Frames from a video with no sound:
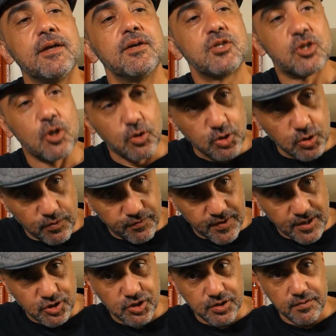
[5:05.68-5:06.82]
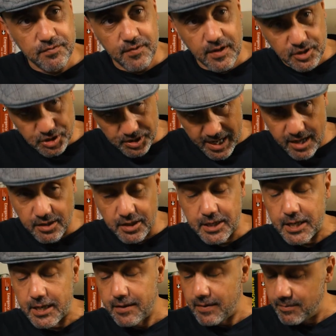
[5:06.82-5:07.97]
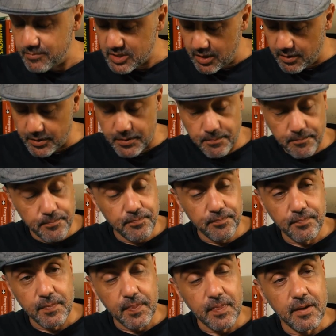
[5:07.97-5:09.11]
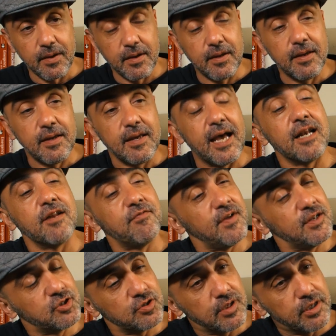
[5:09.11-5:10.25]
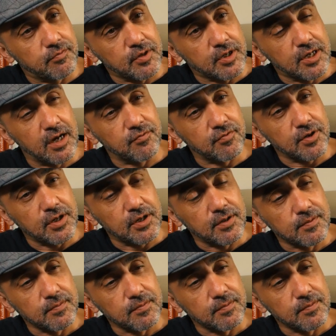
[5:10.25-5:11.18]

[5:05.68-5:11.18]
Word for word: social function functionality, I'm sorry, and eventually recovery.